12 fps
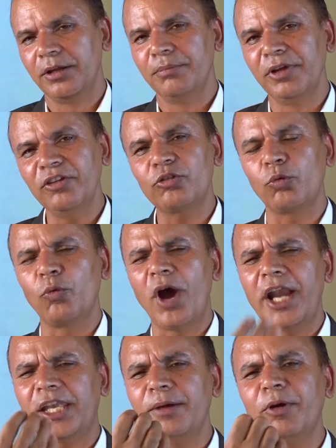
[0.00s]
Means
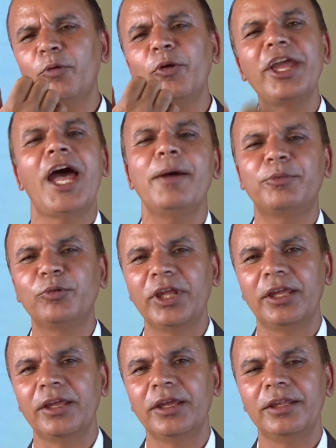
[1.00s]
whatever we have
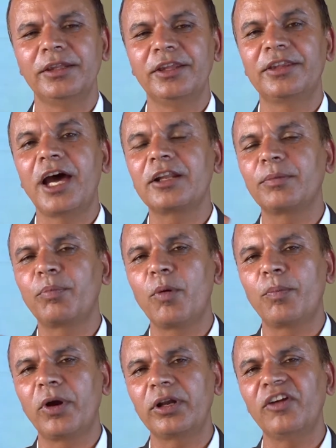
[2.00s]
today, these are the
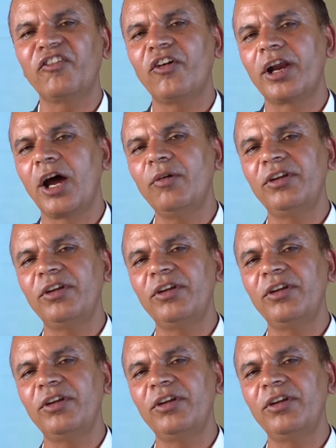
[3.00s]
property for our